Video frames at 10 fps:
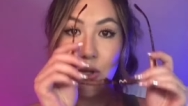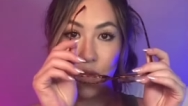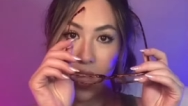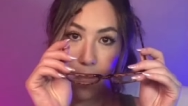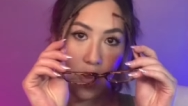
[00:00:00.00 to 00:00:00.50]

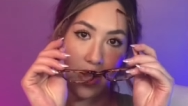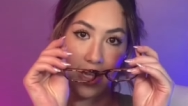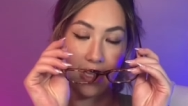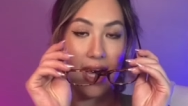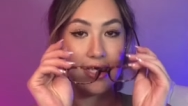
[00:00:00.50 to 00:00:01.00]
blue light
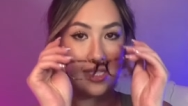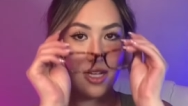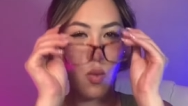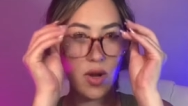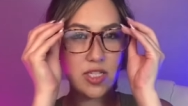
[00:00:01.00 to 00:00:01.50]
blocking
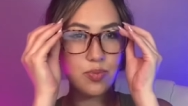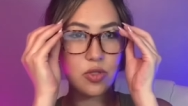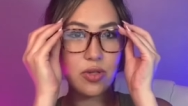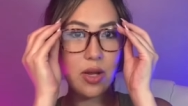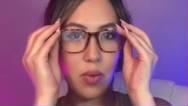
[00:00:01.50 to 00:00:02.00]
glasses. Now, what is
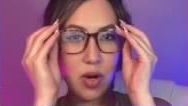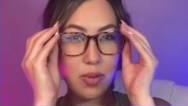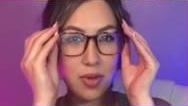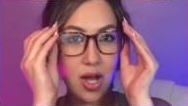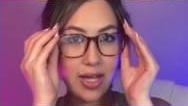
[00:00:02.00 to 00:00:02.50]
blue light and why are
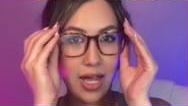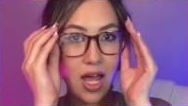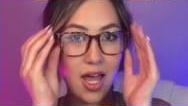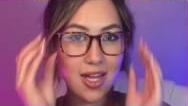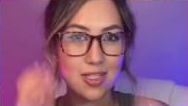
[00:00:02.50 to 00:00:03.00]
we blocking
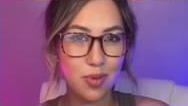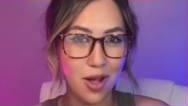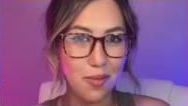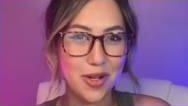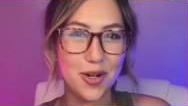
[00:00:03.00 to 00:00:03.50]
it? Is
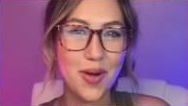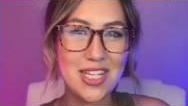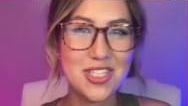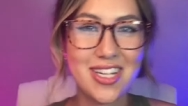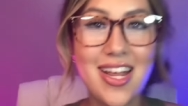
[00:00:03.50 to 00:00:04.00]
probably your
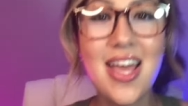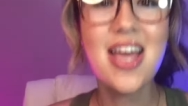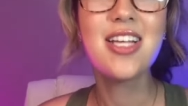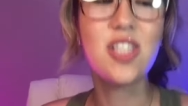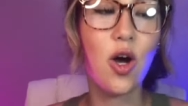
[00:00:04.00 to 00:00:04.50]
question.
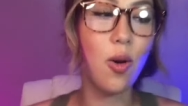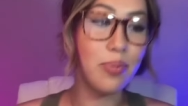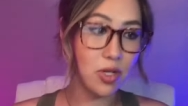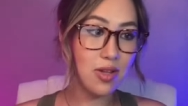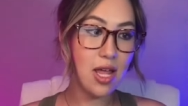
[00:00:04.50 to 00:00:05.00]
So,
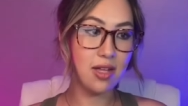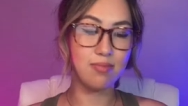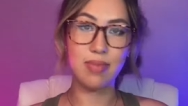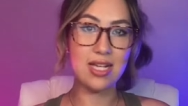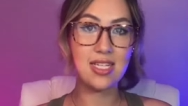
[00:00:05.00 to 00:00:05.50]
blue light
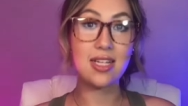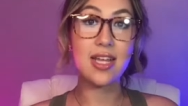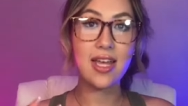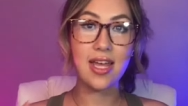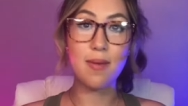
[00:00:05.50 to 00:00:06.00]

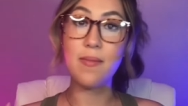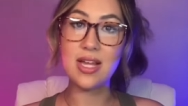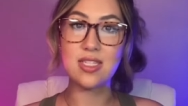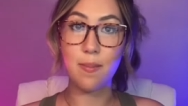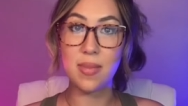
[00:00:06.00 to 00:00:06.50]
basically
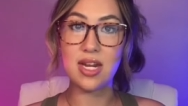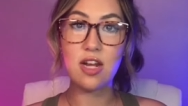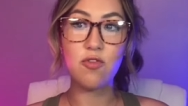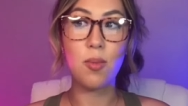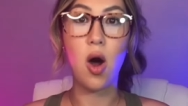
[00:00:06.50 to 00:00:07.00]
is
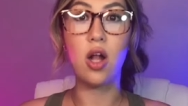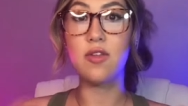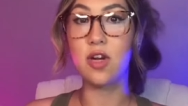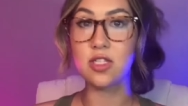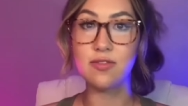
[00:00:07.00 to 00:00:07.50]
emitted from all
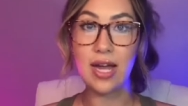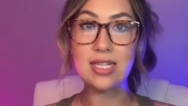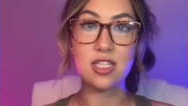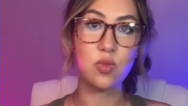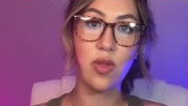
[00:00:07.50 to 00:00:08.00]
of our
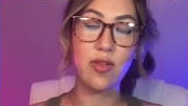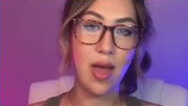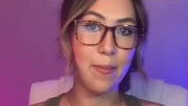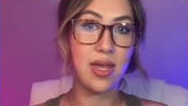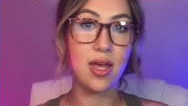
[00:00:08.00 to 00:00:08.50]
devices, whether
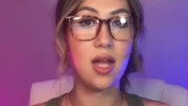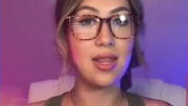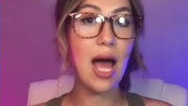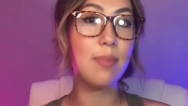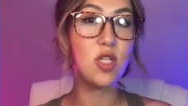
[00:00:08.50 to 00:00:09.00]
that be a
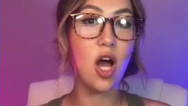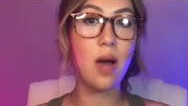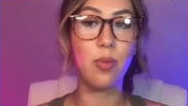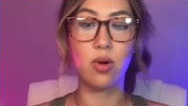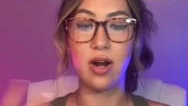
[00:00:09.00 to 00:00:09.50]

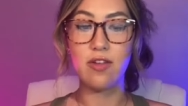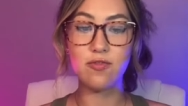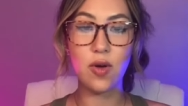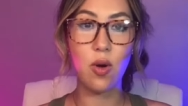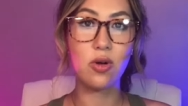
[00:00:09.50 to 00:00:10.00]
laptop or a
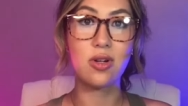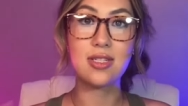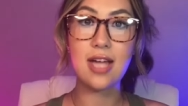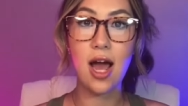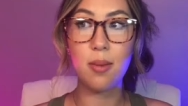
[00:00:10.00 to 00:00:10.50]
phone or
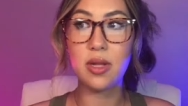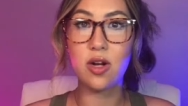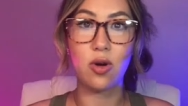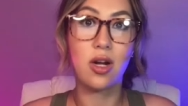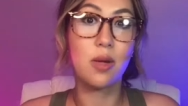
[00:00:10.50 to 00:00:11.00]
a
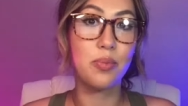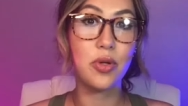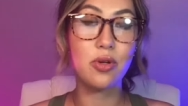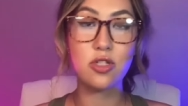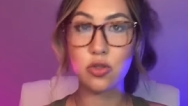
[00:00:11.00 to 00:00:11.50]
tablet or a
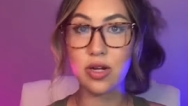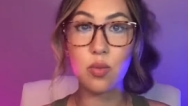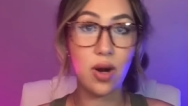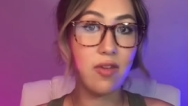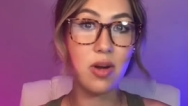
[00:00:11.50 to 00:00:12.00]
computer
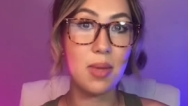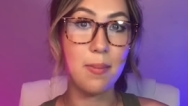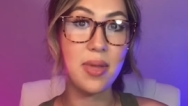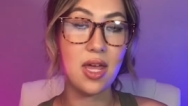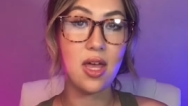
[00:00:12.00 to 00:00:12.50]
screen, whatever it
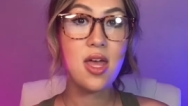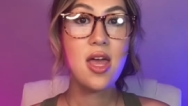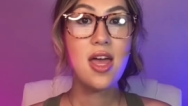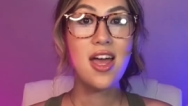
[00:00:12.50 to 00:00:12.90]
may be